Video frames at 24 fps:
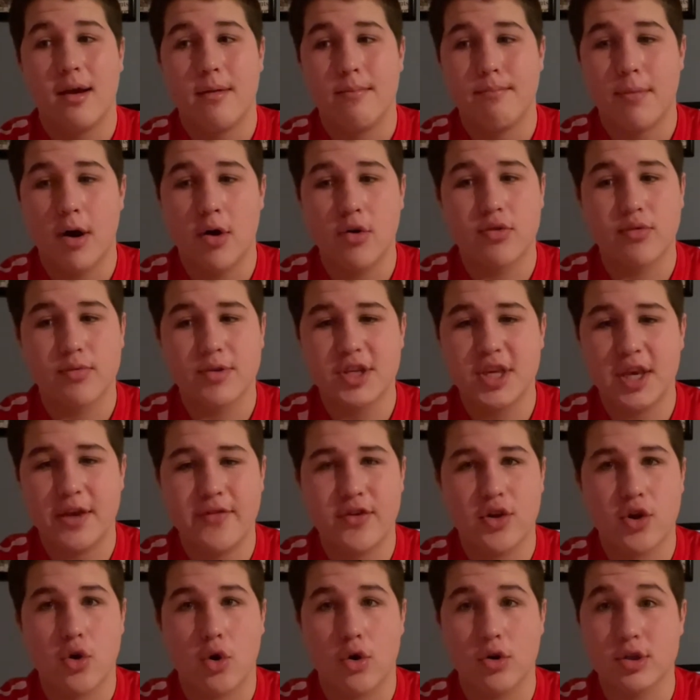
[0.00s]
Both
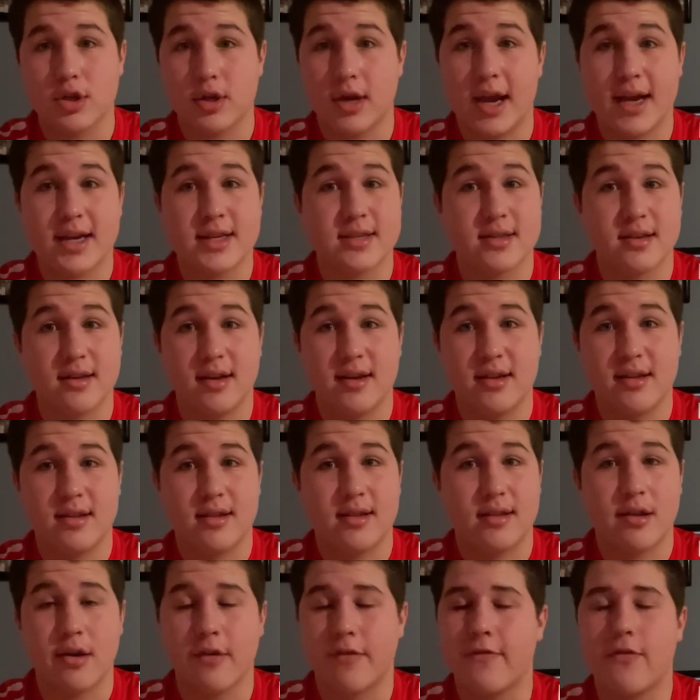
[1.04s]
receiving cores are excellent.
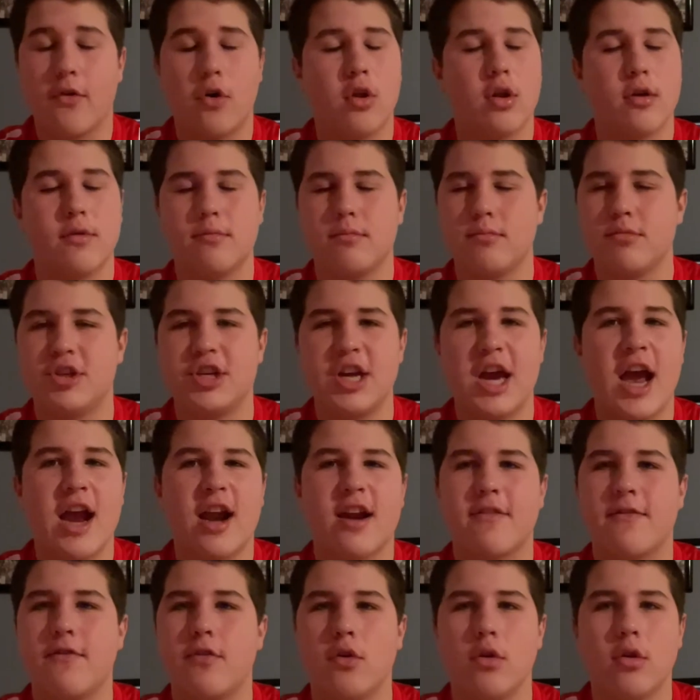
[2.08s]
They're full of
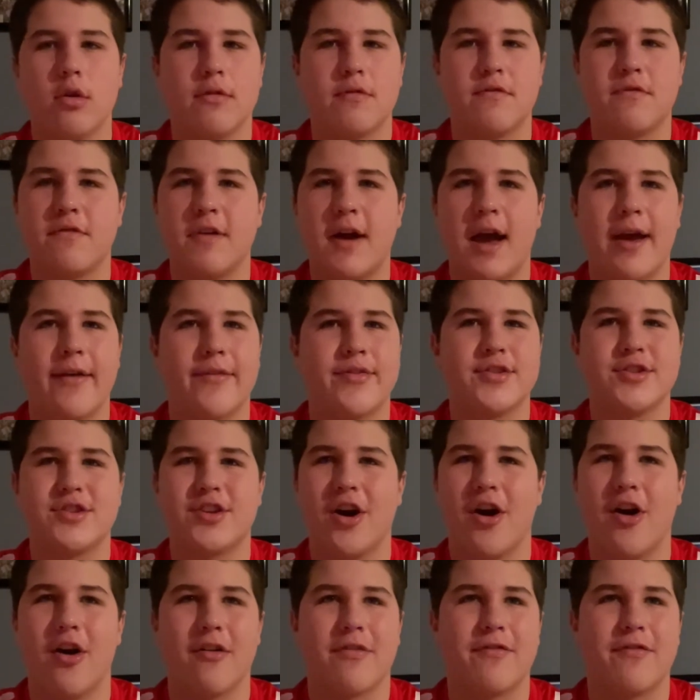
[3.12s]
5-star,